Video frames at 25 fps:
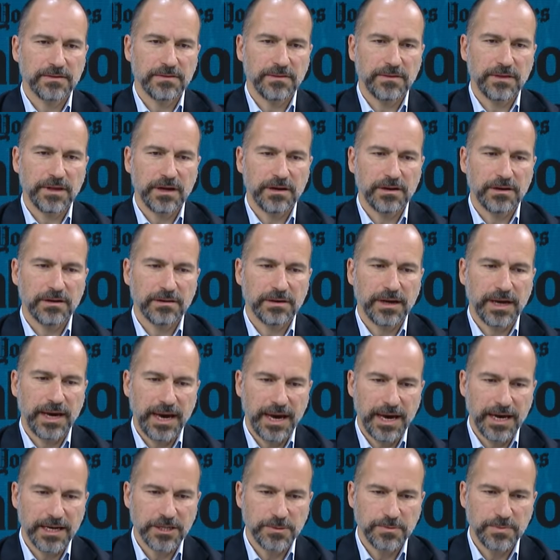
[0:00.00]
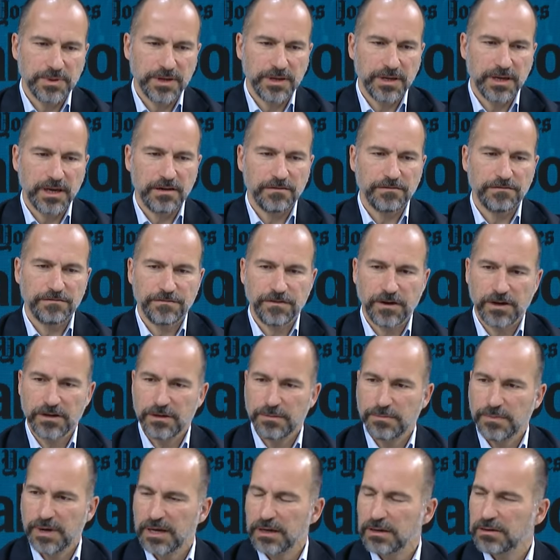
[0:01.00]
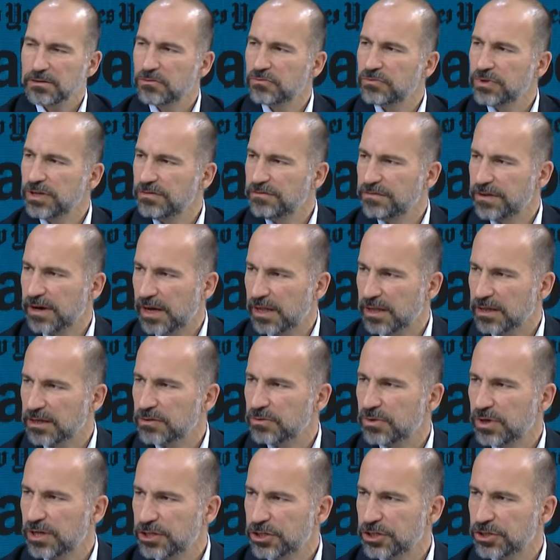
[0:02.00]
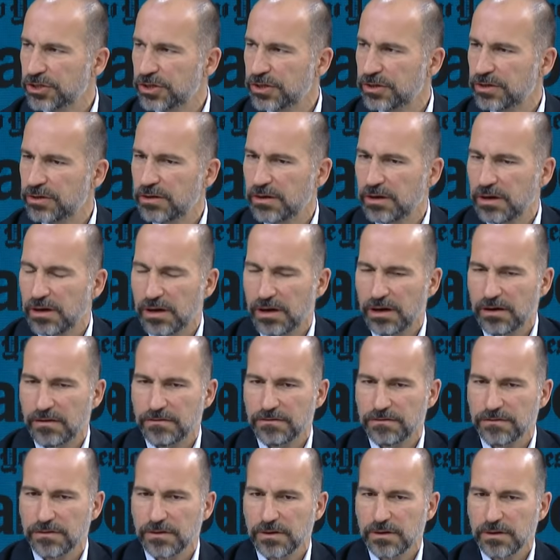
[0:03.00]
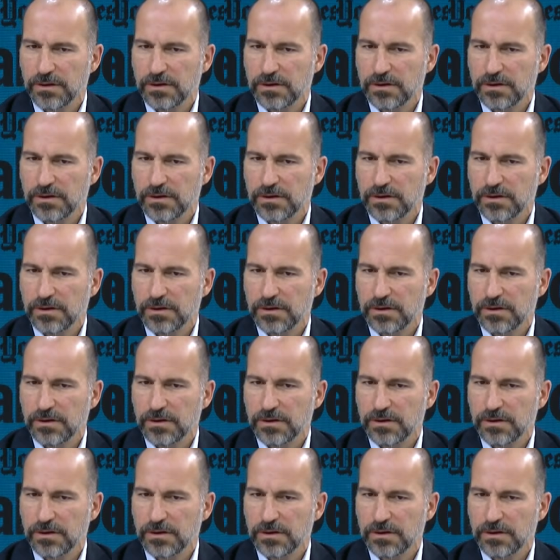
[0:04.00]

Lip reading: there has been a fundamental revaluation of